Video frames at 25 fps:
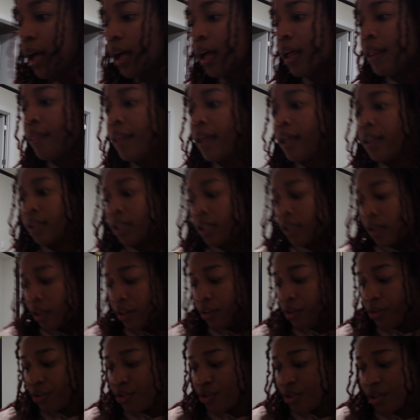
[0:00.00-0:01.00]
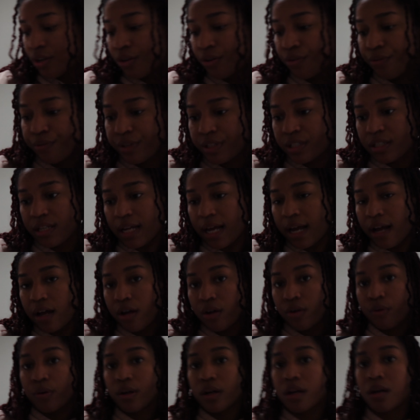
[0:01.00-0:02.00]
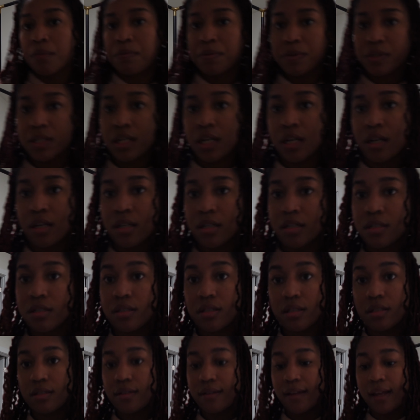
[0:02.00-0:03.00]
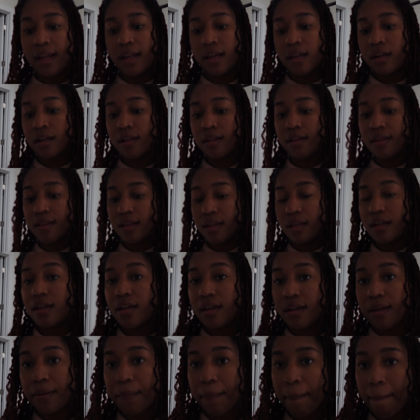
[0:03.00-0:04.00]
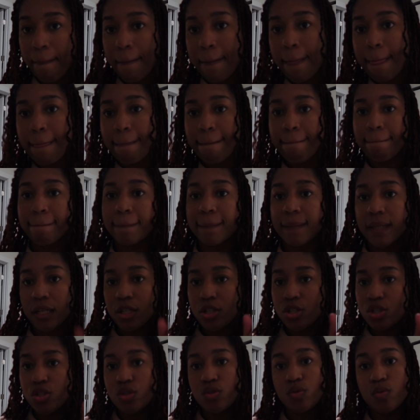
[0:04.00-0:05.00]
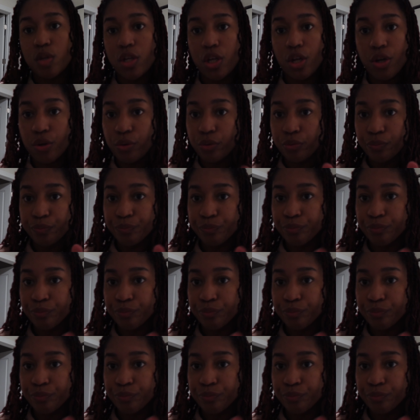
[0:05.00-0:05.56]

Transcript: And then the other shelf is now upstairs in the studio.